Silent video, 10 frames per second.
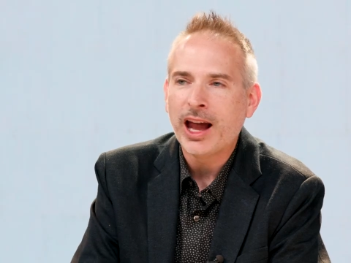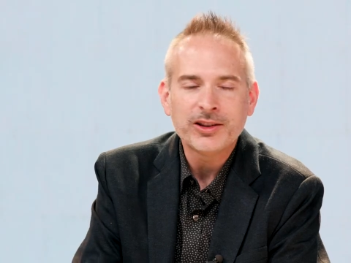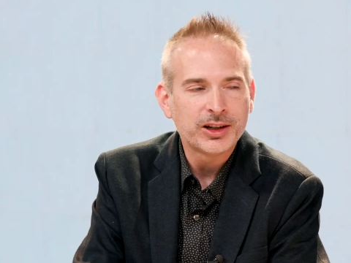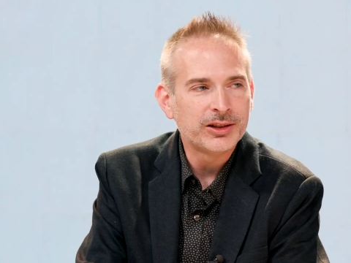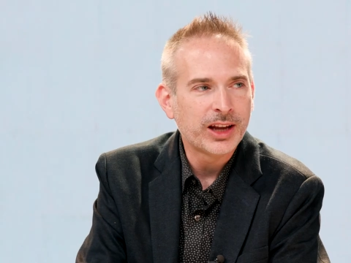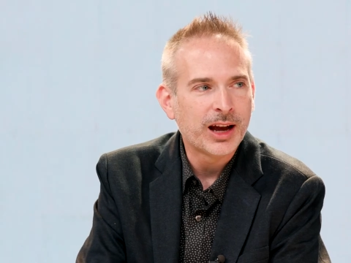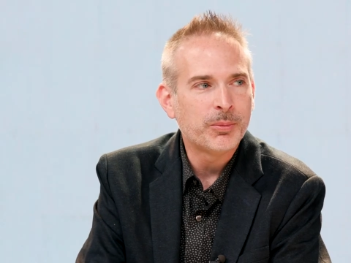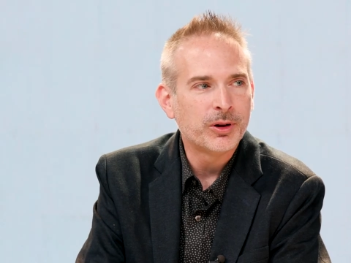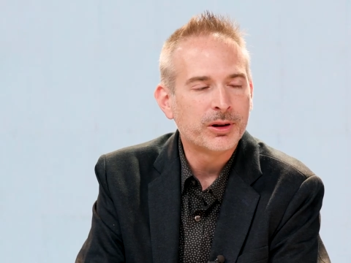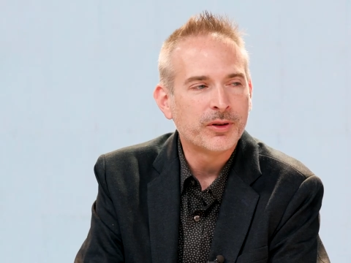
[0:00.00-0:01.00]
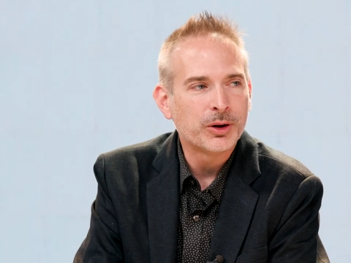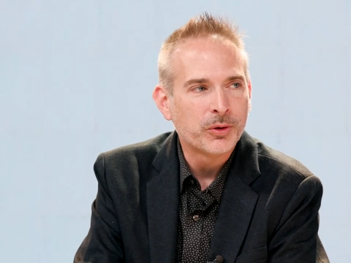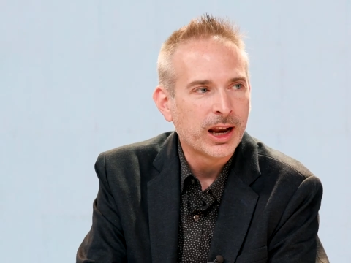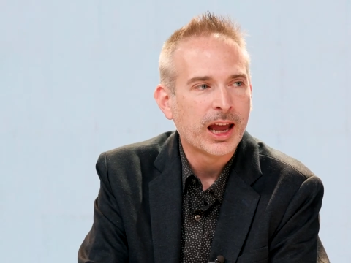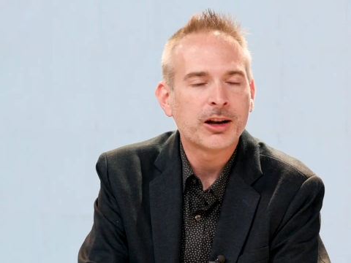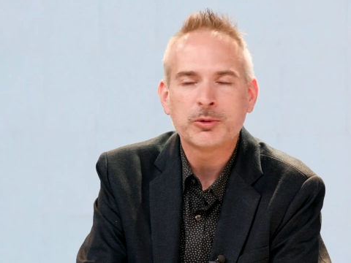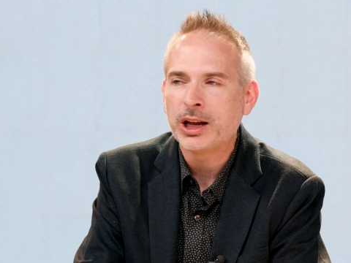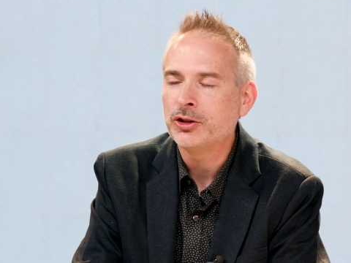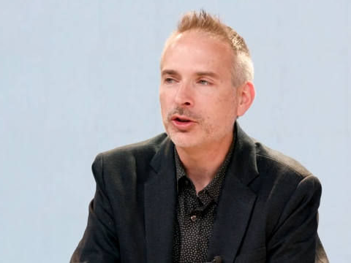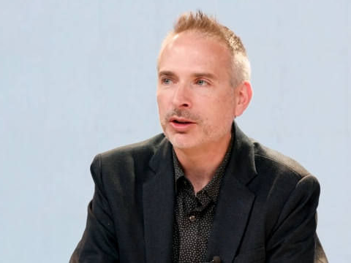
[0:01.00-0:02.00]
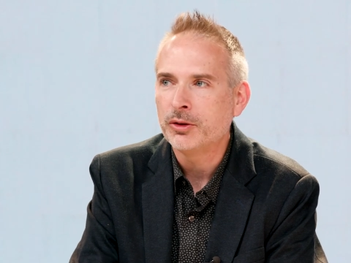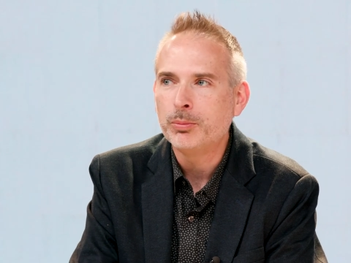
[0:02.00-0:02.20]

That's an example of a great adaptation of a